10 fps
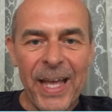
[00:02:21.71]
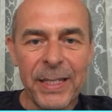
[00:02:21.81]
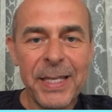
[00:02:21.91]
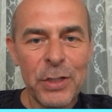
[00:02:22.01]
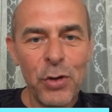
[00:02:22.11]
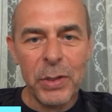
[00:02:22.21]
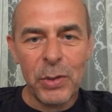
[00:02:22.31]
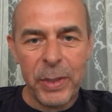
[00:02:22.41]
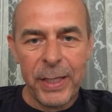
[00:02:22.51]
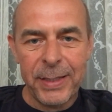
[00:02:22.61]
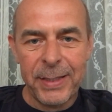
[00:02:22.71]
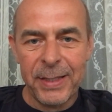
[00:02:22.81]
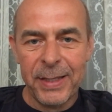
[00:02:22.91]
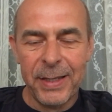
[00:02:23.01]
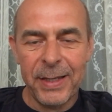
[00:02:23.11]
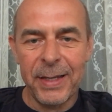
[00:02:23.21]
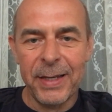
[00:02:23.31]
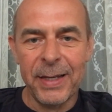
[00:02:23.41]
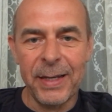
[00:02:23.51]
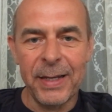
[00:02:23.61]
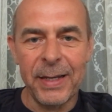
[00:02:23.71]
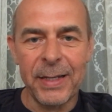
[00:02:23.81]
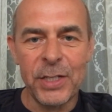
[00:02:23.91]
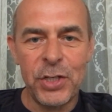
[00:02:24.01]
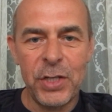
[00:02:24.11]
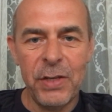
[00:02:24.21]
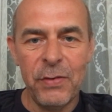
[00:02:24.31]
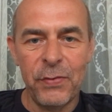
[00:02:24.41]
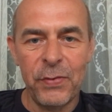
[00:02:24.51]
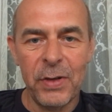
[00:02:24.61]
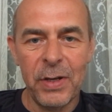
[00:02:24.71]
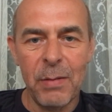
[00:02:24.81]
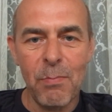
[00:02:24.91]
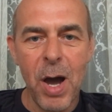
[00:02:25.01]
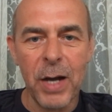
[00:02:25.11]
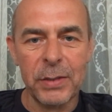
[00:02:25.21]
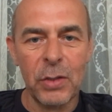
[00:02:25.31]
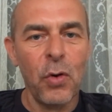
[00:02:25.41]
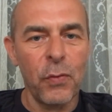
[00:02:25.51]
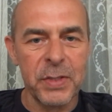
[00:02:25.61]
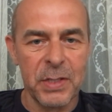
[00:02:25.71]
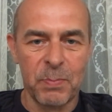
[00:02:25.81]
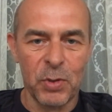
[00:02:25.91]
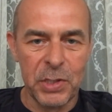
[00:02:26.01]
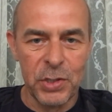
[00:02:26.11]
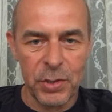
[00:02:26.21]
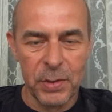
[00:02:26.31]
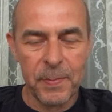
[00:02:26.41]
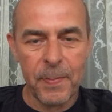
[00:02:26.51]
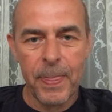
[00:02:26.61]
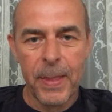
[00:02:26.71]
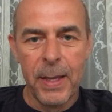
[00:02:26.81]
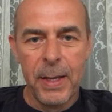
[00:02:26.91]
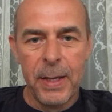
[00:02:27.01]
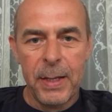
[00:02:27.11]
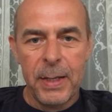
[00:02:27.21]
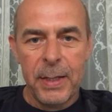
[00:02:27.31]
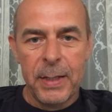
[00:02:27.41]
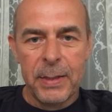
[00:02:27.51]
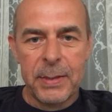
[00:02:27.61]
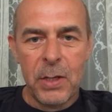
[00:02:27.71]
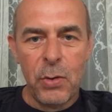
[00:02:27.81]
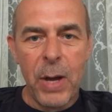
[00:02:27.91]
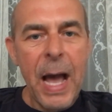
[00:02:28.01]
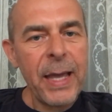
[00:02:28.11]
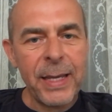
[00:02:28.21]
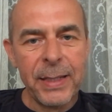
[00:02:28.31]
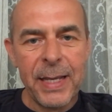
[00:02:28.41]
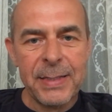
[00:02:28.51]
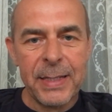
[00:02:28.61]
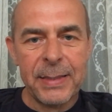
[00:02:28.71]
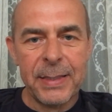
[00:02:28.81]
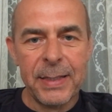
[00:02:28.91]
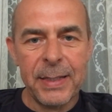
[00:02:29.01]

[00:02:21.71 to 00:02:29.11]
And he's going to hit chief marketing officer position. So I can guess that